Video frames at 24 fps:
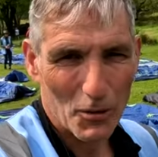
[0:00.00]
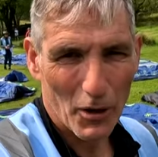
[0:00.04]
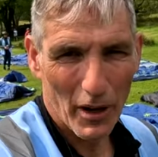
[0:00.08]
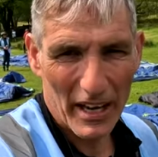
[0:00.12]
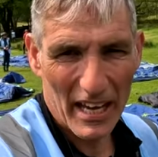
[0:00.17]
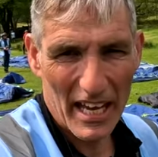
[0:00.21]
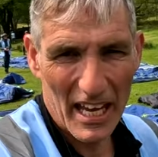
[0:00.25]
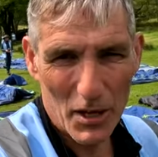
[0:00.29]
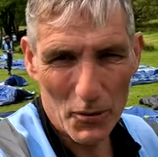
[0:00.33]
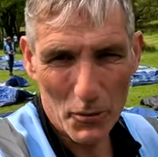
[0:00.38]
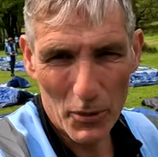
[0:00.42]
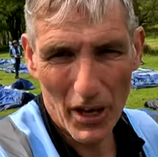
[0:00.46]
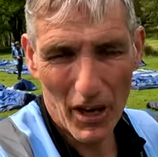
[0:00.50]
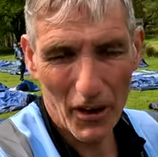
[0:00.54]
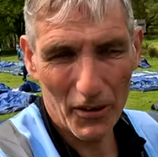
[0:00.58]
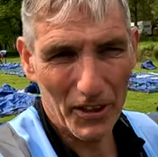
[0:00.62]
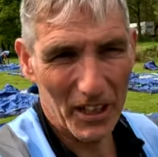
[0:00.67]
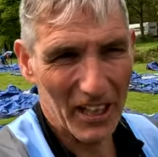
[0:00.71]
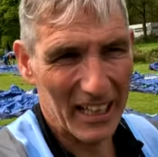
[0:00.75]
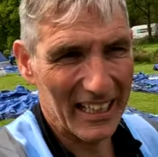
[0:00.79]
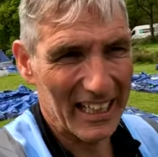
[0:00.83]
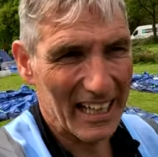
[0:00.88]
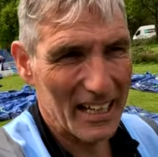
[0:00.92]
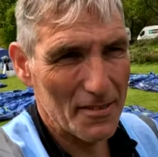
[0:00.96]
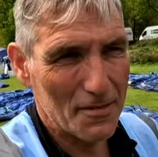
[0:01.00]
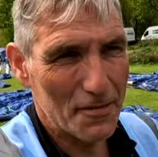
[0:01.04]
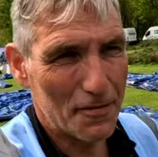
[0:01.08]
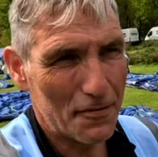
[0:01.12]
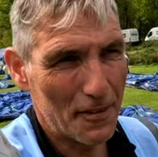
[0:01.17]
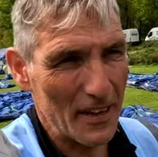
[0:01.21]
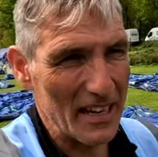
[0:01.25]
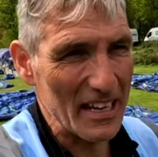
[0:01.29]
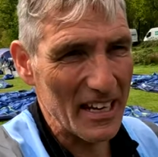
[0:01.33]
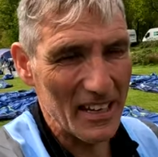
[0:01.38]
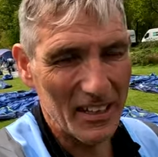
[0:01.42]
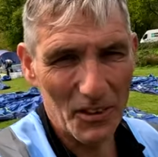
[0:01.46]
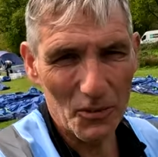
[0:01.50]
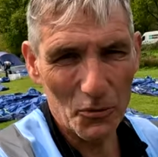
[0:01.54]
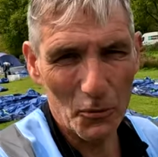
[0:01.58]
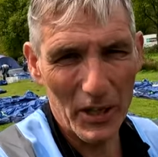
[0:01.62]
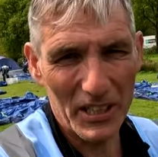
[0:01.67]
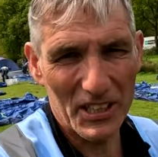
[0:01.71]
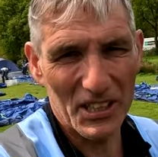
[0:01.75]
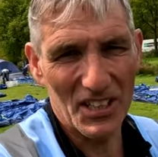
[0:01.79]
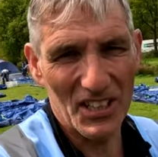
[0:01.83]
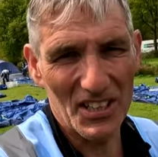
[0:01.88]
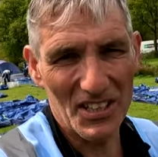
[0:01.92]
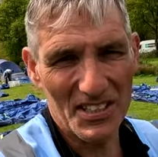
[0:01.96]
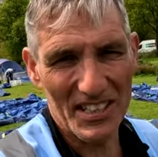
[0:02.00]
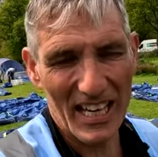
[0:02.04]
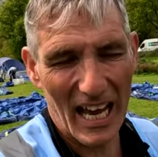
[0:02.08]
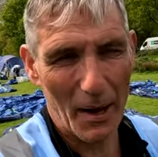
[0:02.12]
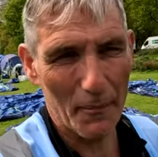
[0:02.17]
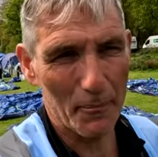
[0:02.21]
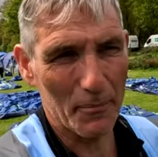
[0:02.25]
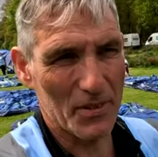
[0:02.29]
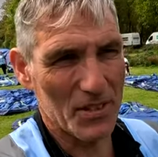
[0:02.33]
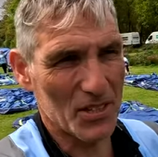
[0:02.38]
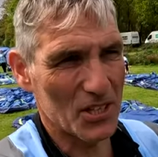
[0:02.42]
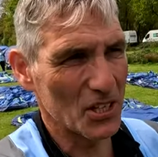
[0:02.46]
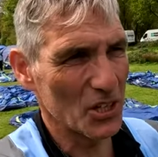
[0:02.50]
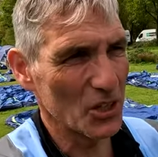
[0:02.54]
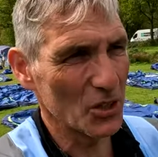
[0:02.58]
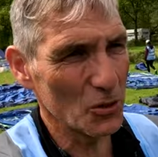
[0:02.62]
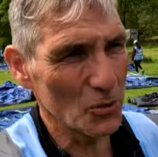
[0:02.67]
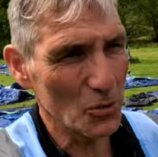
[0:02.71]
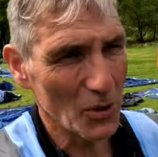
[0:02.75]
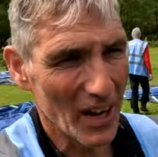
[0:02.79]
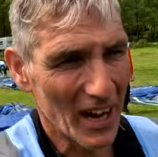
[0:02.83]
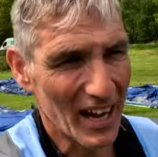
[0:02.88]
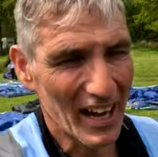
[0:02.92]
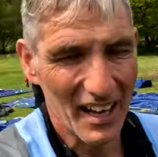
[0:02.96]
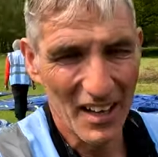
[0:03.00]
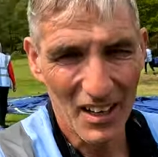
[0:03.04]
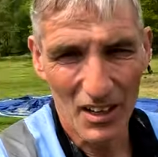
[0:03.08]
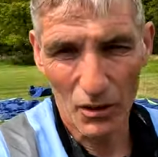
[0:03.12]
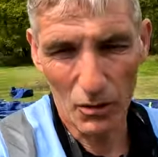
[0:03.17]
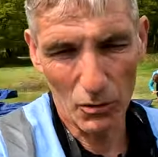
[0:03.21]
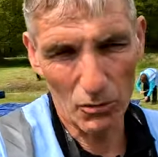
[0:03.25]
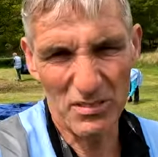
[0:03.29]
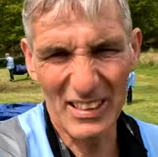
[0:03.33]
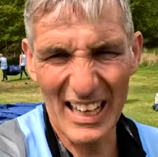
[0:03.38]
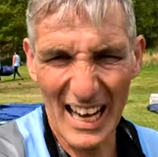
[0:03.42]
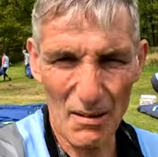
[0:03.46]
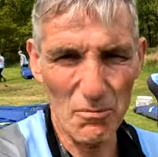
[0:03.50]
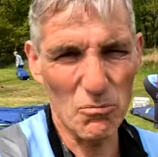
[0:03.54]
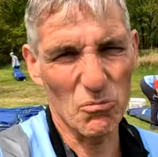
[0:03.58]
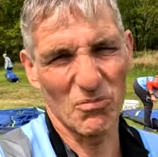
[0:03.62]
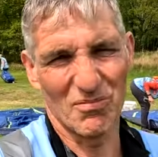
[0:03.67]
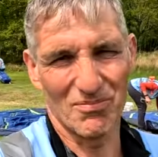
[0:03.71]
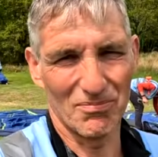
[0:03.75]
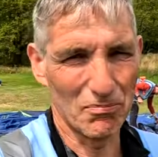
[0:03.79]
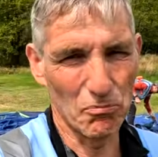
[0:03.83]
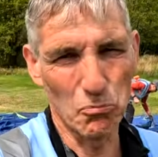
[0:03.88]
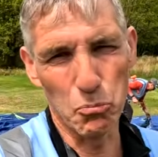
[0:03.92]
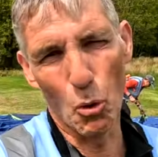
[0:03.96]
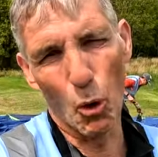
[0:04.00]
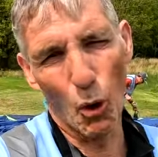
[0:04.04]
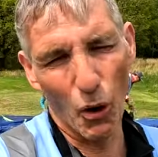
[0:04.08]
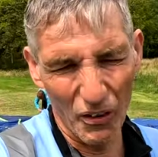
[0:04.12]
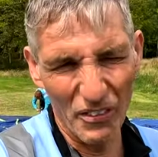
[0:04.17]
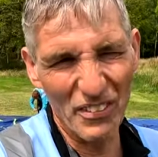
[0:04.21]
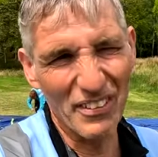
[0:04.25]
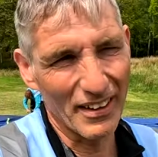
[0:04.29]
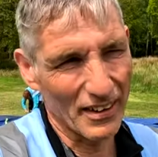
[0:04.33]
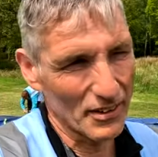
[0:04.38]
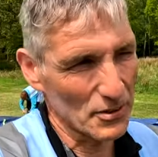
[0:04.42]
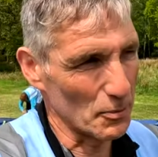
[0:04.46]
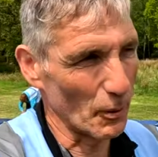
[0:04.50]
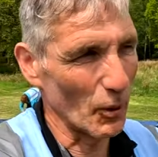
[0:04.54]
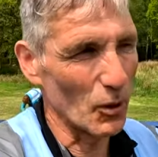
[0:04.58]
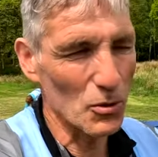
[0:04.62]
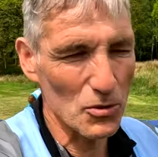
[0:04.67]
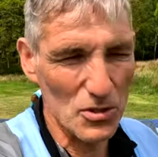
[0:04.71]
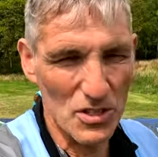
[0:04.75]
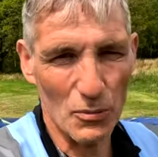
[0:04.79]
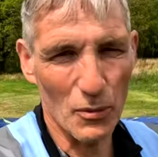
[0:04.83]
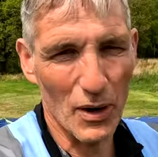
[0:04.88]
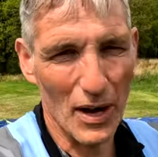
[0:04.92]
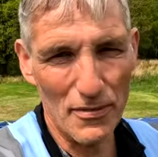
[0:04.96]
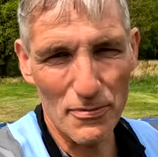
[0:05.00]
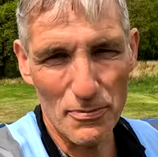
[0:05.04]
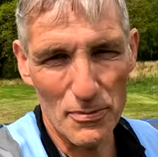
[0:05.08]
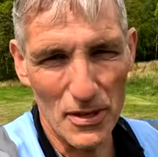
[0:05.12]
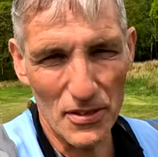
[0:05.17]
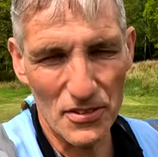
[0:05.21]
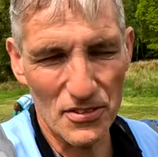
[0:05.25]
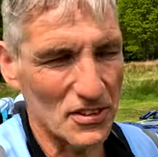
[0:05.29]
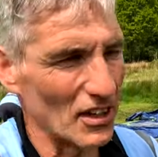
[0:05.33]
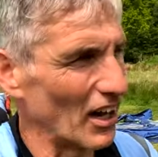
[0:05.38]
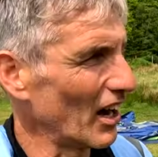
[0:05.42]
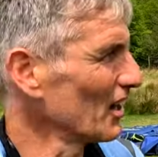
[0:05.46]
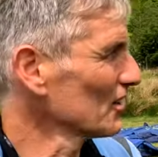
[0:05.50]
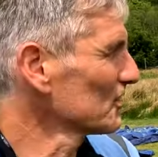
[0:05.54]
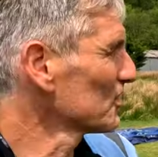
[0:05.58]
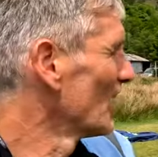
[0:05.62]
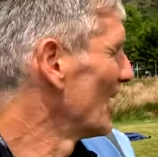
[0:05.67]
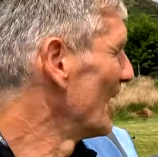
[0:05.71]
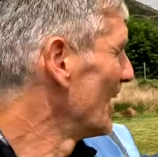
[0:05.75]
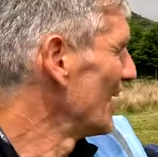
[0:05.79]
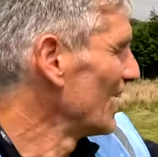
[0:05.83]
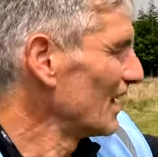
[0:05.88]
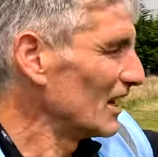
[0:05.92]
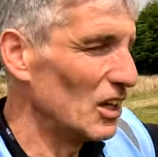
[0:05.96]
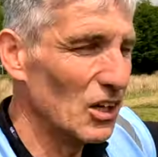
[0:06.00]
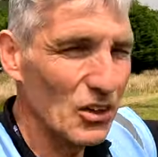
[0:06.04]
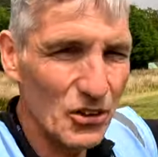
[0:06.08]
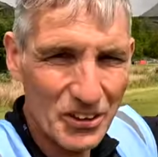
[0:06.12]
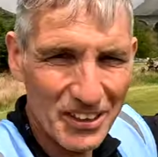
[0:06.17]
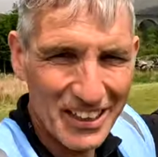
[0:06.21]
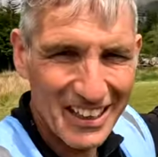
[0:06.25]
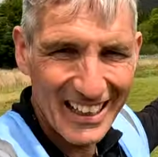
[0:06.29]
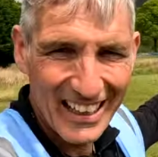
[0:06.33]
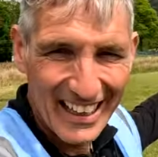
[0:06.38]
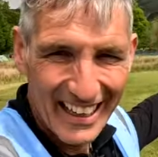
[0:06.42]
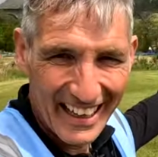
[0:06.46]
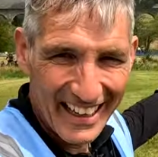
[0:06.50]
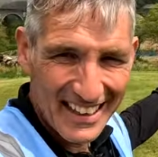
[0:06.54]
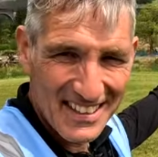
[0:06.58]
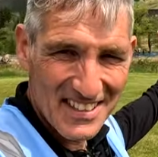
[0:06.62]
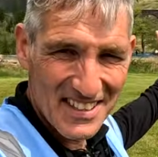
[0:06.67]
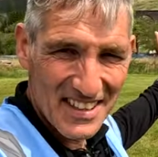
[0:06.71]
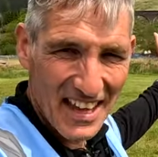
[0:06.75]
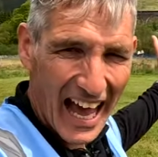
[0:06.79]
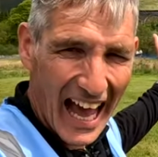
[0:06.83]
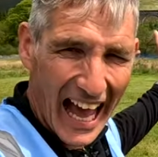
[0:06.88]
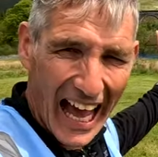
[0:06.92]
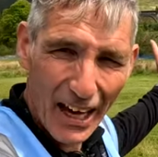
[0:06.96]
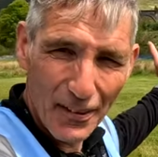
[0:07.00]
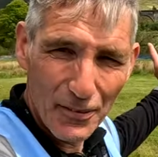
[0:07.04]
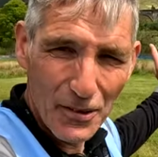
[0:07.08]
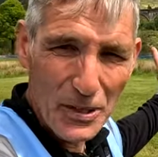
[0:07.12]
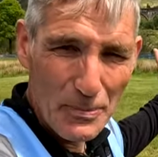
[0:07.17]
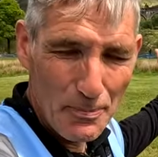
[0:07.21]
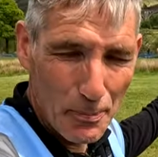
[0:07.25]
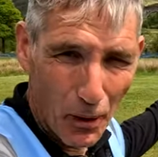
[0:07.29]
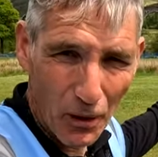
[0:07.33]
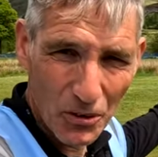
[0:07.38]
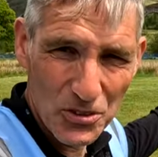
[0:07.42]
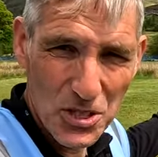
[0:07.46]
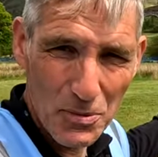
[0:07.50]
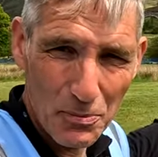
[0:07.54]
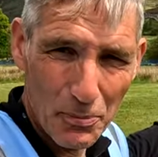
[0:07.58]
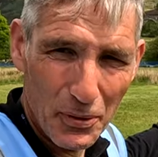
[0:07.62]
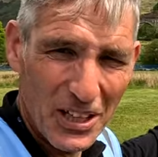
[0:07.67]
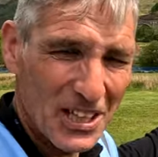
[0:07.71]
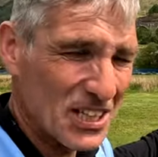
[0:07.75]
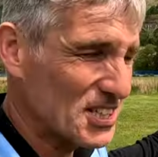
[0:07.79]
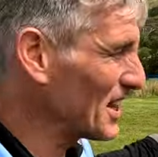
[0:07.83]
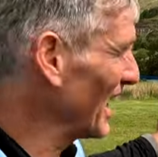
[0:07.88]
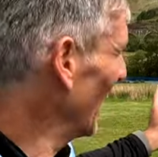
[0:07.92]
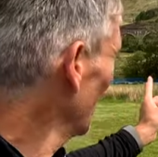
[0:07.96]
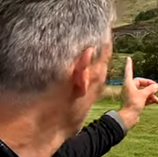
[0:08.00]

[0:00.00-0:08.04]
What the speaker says: Right, here we are at Glenfinnan, which is Camp 2, or Camp 1, I suppose, away from the start. Look, it's the Harry Potter Bridge.